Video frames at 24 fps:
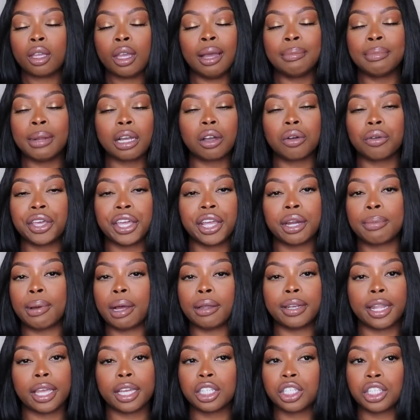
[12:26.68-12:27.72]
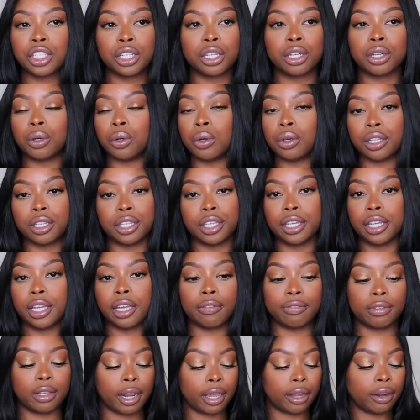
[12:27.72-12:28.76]
I'm not gonna care about next year or the year
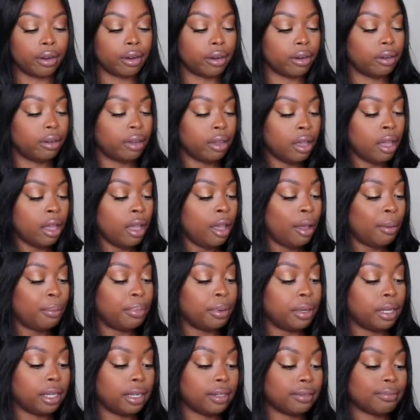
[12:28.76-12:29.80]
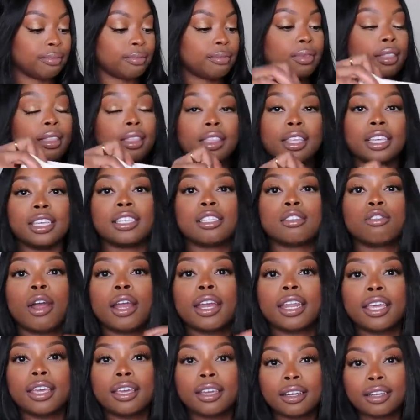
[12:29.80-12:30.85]
after that, girl. But this right
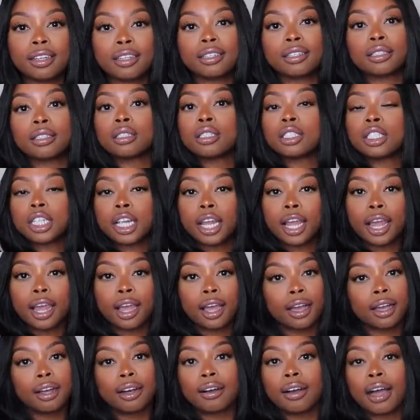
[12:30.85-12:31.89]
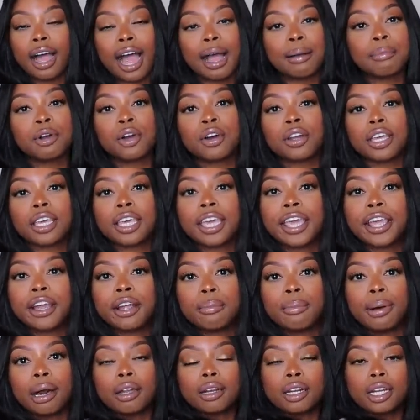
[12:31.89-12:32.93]
here, child, I'm gonna care
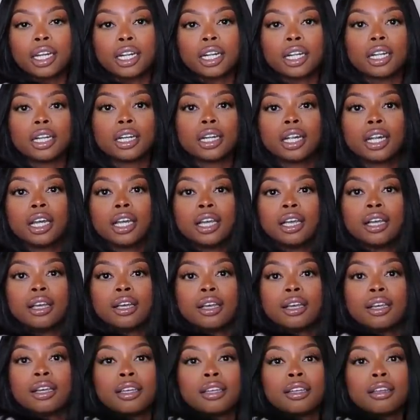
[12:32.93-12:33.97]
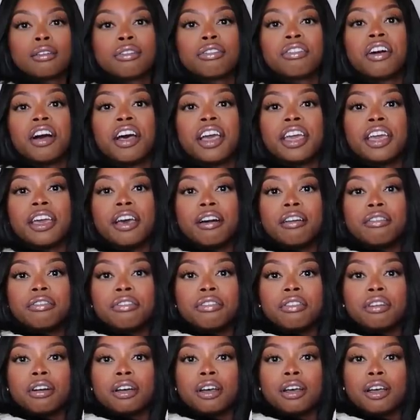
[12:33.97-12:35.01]
about her forever,
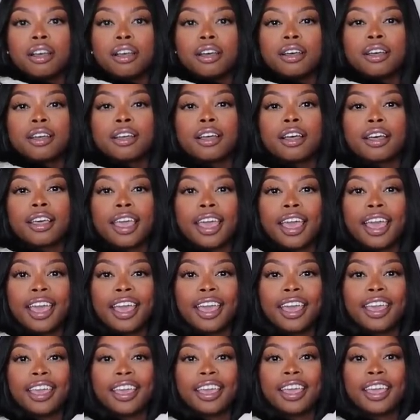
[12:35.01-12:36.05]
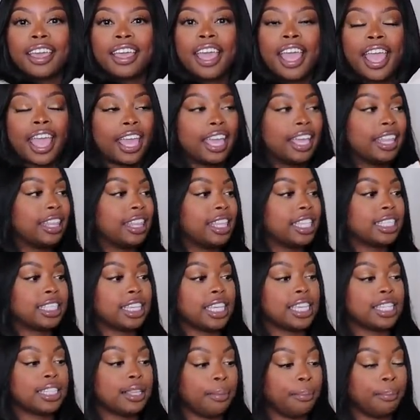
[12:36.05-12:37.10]
okay? And this
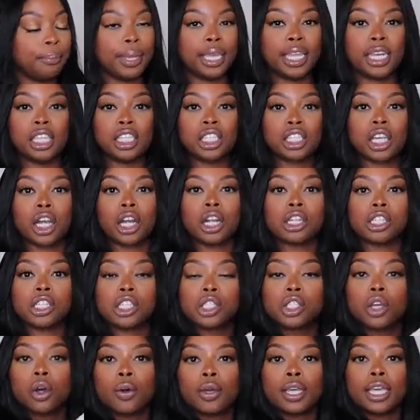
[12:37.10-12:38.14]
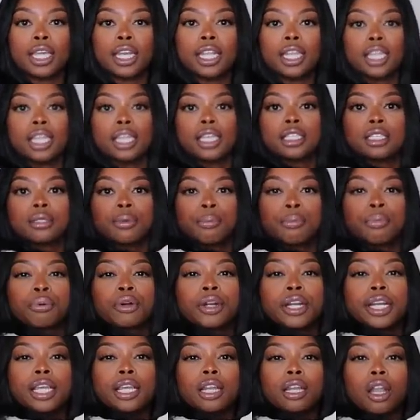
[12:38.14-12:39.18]
is a midi skirt, so it is
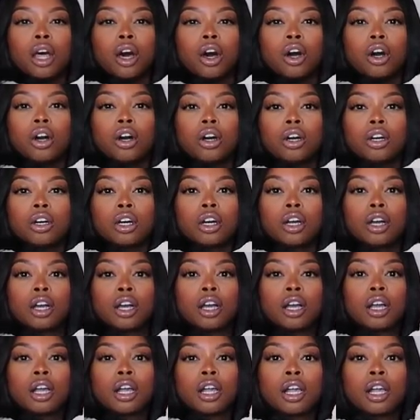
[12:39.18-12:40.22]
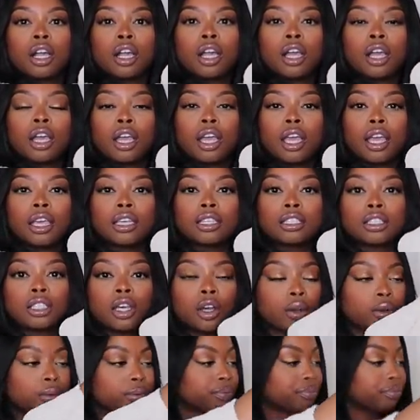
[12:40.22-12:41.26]
pretty long.
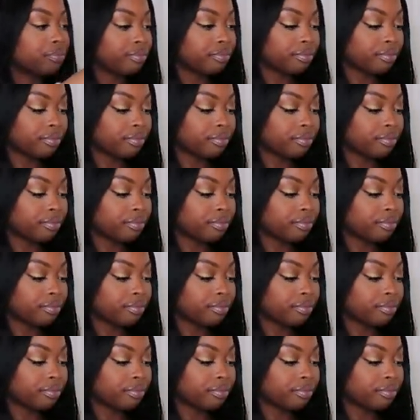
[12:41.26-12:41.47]
So